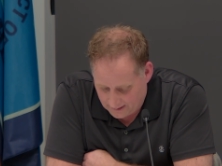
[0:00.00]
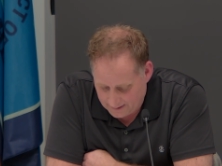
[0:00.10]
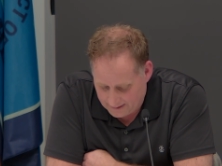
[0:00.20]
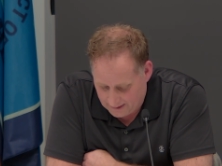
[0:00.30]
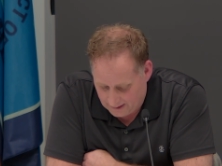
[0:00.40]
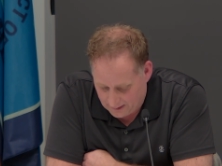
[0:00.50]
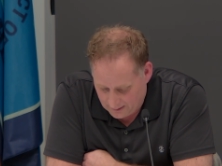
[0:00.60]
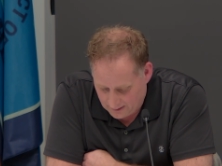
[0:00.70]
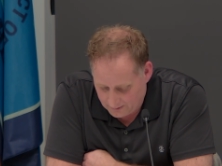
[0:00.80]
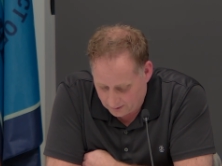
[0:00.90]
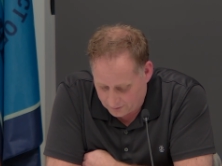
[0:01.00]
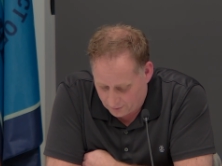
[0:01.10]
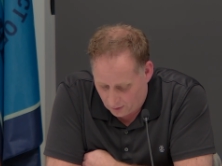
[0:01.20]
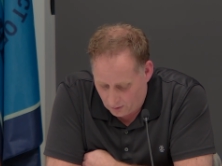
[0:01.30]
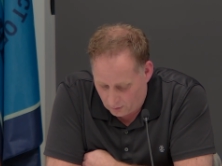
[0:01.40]
D, to
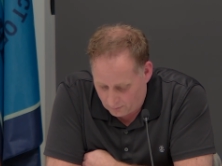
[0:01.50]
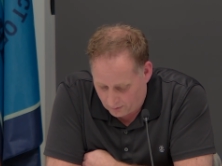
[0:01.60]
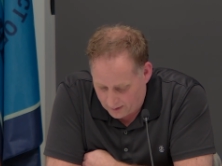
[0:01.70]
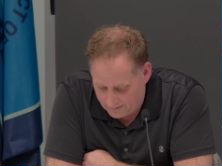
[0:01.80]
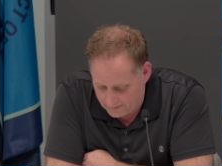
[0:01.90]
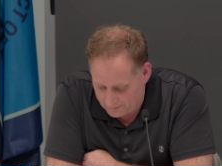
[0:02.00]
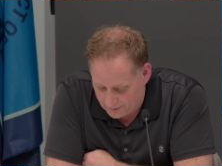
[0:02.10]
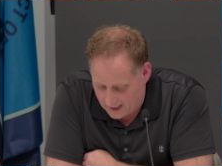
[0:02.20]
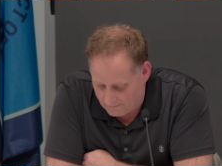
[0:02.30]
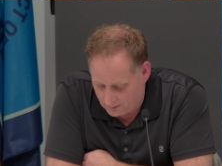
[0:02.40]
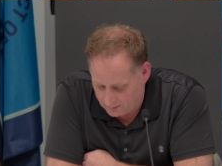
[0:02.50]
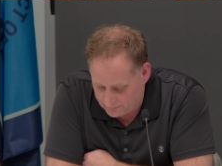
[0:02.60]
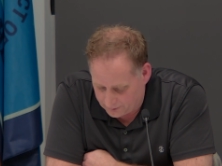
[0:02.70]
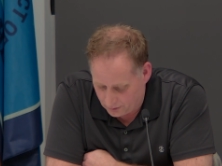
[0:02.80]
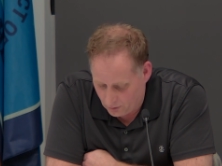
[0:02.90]
control or prohibit travel
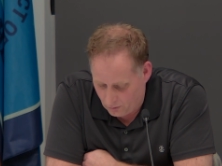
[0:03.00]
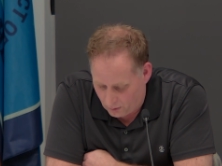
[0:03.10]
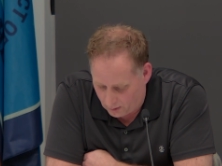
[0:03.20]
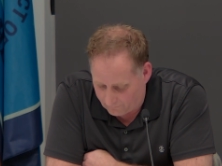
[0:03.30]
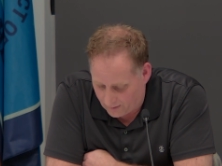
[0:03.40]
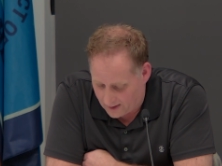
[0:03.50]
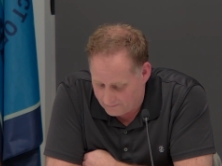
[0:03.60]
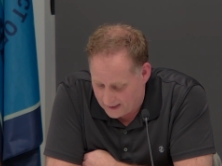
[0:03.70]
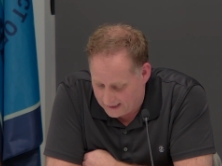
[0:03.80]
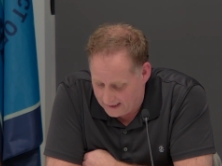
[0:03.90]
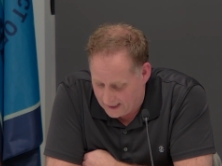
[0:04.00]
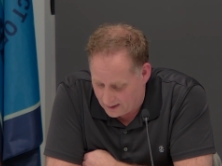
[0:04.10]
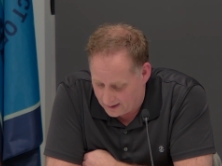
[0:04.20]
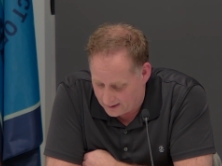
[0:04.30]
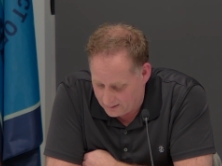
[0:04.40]
to or from any area